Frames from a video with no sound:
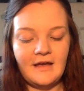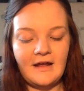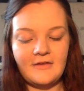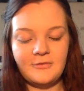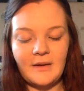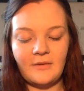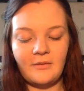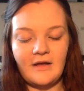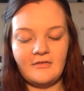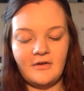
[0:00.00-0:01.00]
I spent
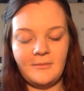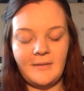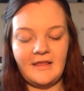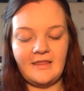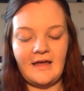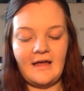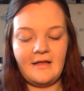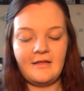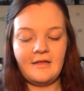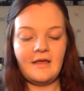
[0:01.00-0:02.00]
quite a lot of money
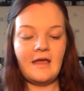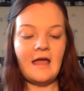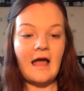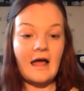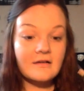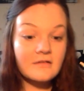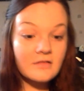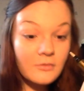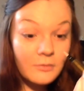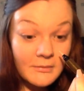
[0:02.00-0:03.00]
there,
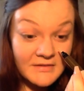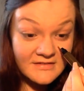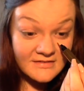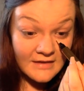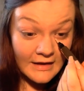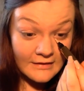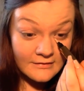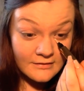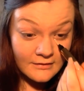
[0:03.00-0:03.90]
and the woman said